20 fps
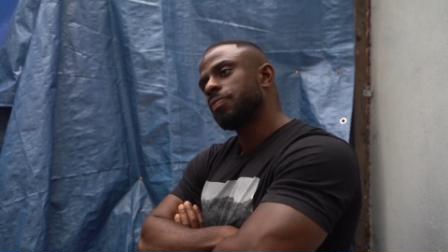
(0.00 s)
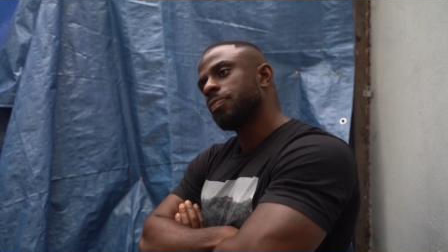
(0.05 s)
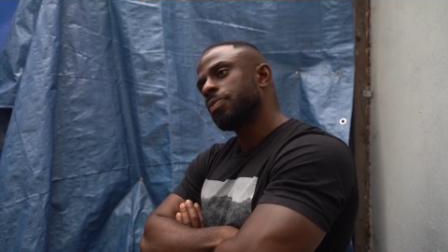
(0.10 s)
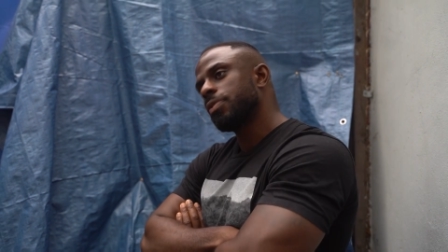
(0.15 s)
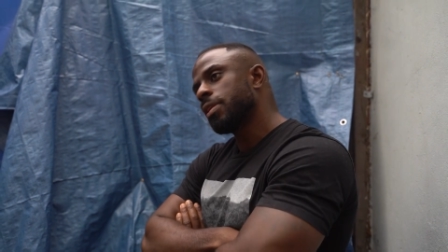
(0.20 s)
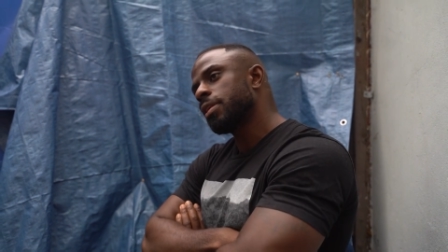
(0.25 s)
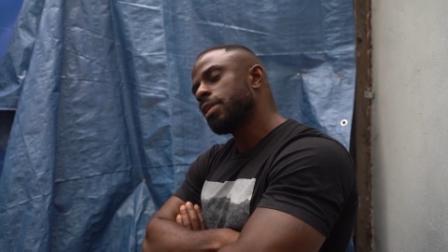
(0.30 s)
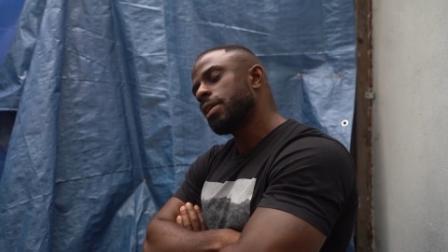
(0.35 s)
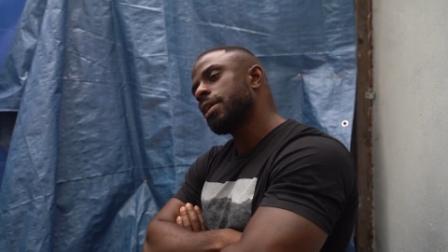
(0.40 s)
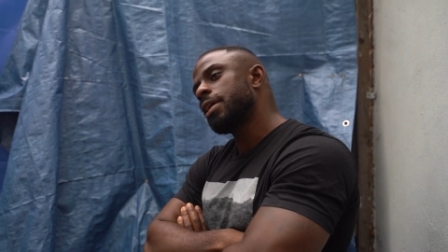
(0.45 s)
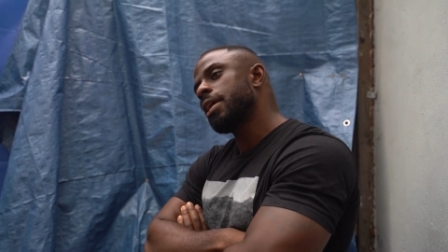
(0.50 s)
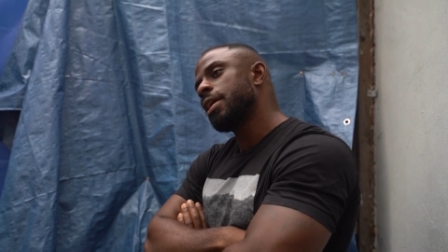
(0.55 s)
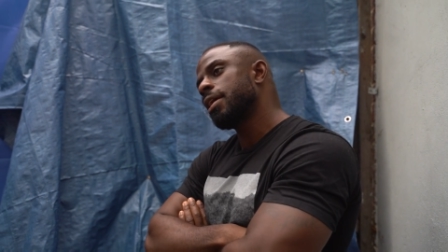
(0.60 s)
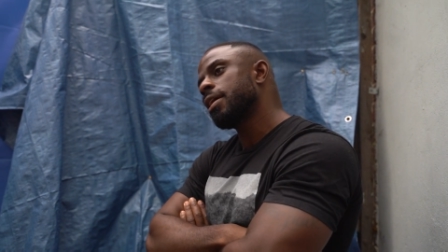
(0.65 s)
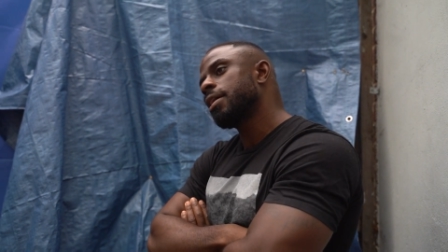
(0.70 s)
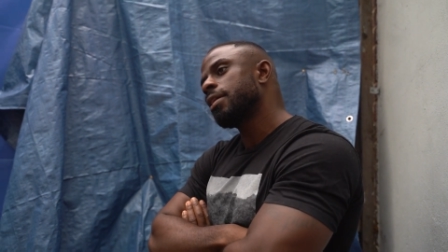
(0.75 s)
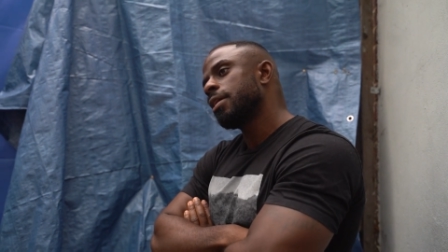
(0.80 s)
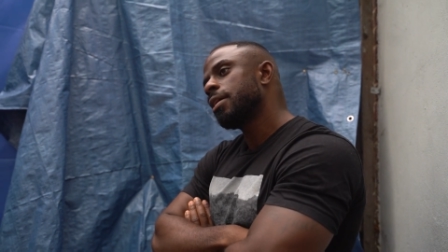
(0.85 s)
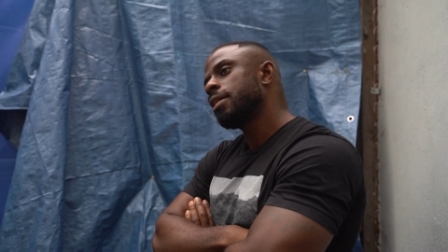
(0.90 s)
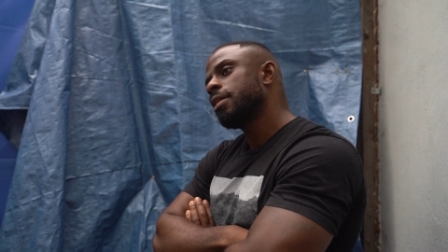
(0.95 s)
That would be yeah.
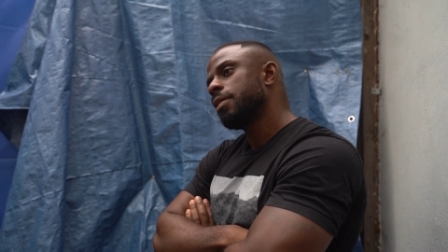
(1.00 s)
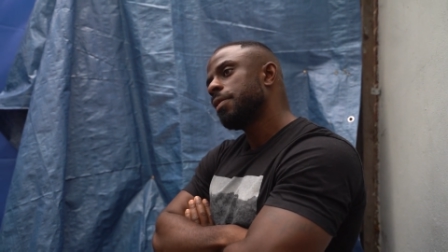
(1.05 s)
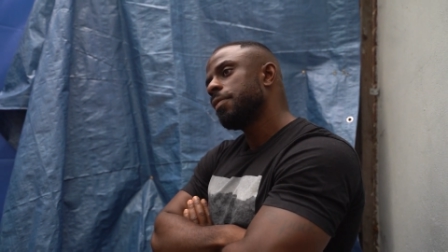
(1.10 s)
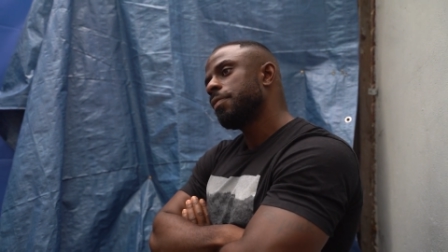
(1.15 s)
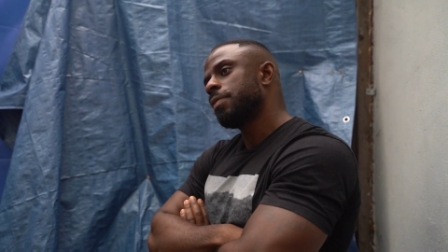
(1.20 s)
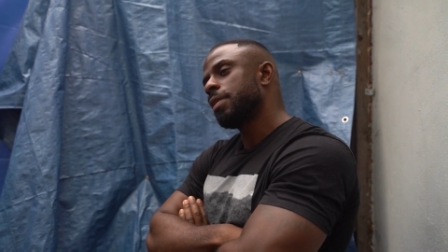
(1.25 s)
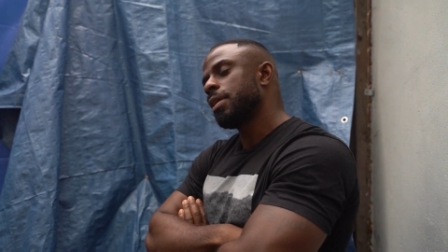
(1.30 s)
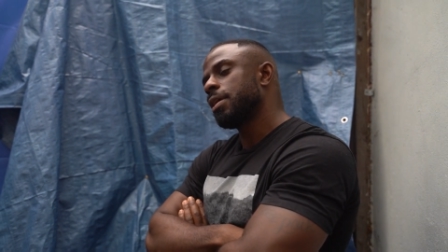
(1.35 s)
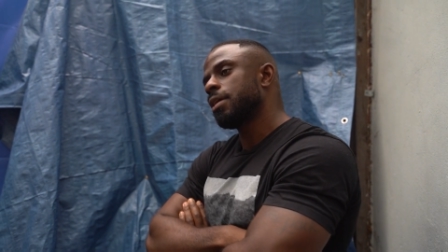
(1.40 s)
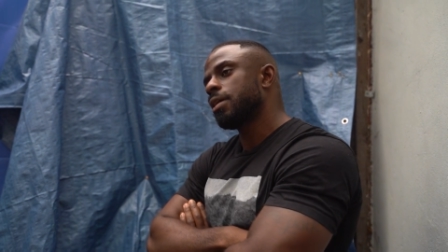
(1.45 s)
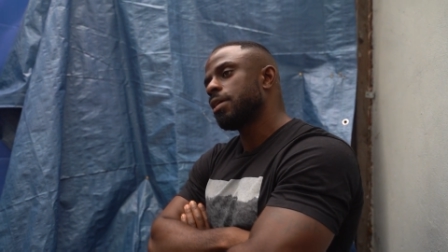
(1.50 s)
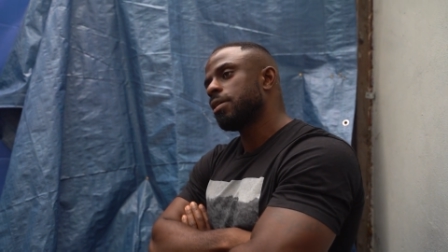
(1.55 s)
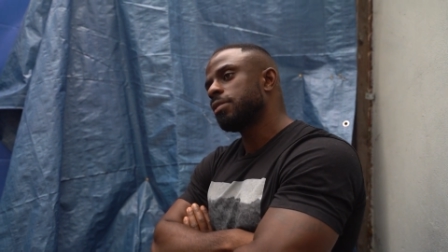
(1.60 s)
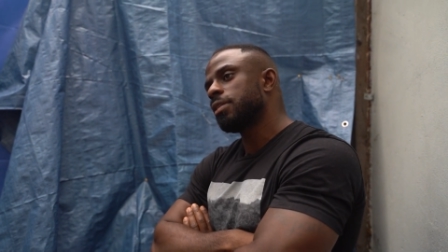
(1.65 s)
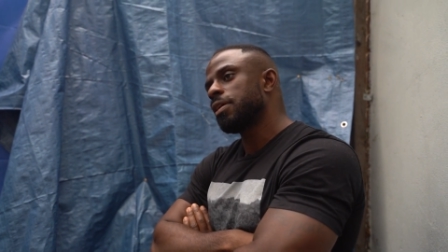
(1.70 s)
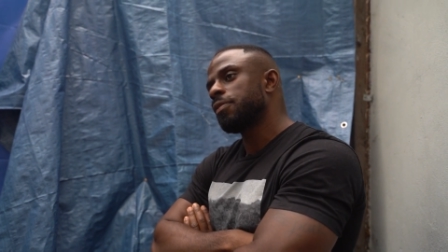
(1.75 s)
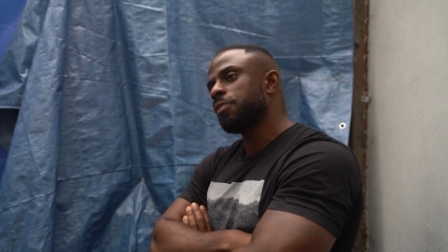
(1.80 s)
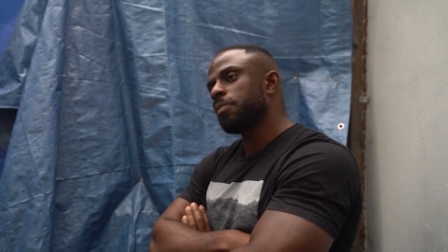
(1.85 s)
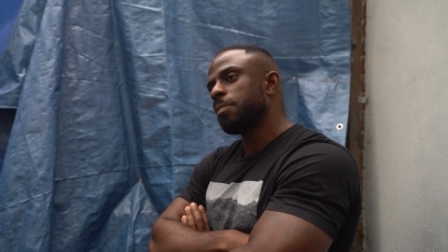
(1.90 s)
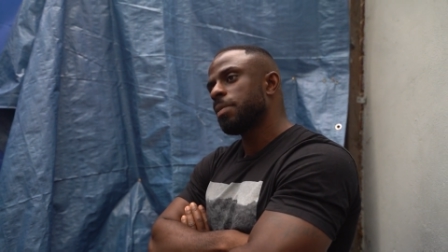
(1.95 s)
nice, please. Yeah, yeah, I'll
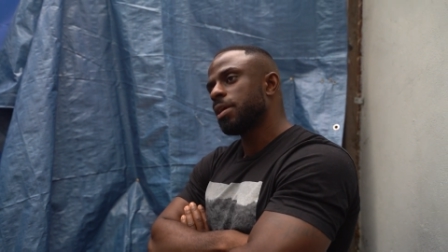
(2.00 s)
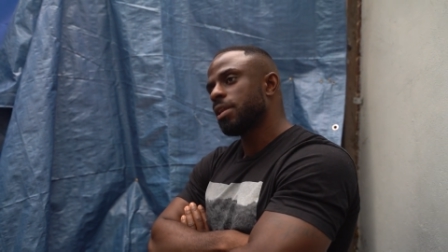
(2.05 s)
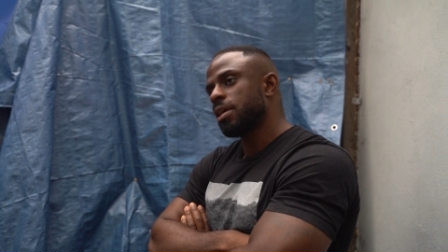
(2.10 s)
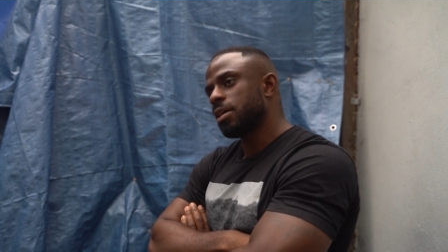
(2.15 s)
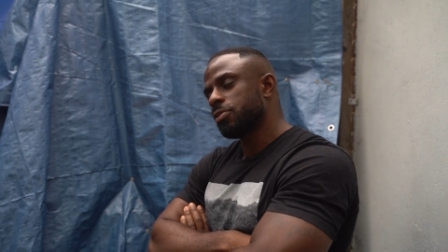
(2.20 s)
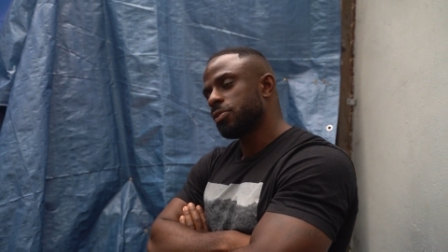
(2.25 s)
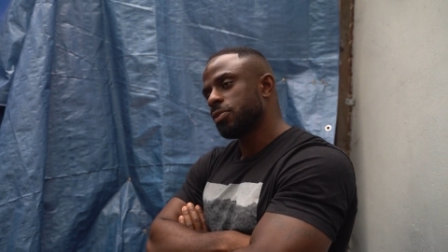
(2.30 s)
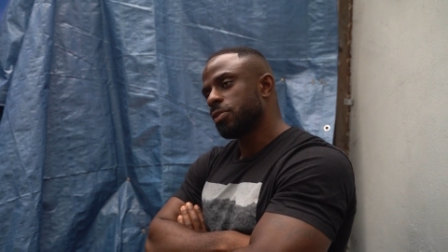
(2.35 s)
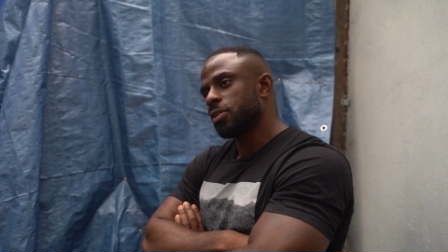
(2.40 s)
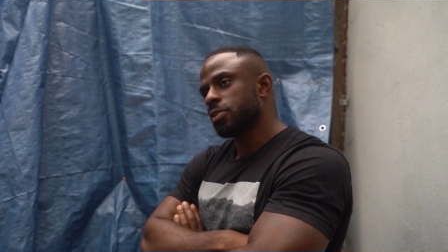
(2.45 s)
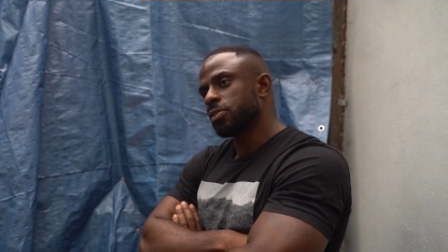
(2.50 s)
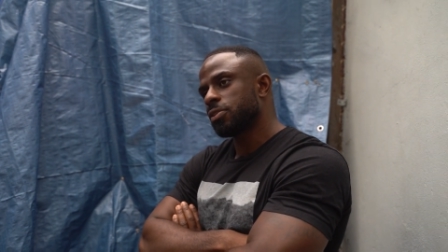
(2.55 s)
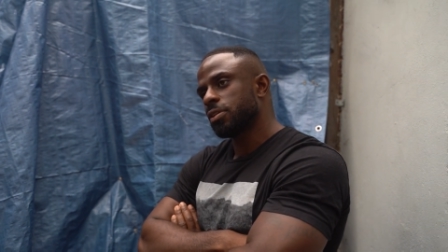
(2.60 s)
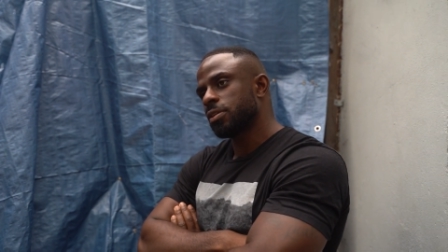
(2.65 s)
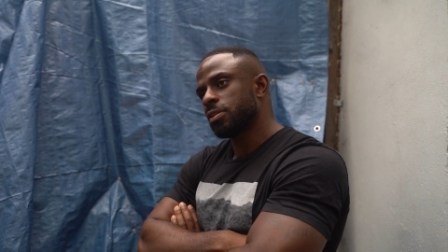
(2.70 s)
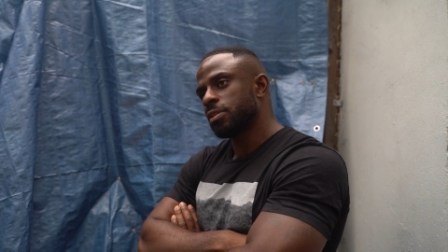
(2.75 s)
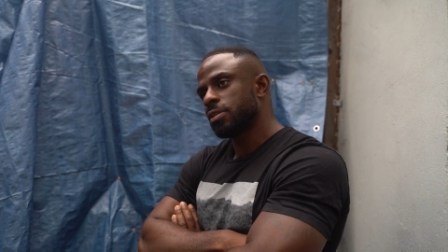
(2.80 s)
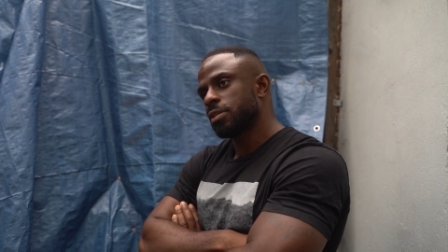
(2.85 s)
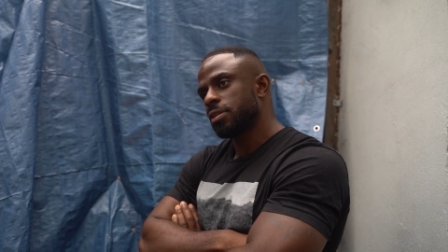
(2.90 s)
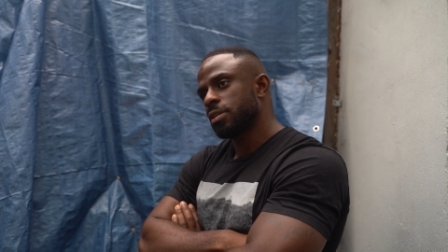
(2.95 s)
definitely make that introduction.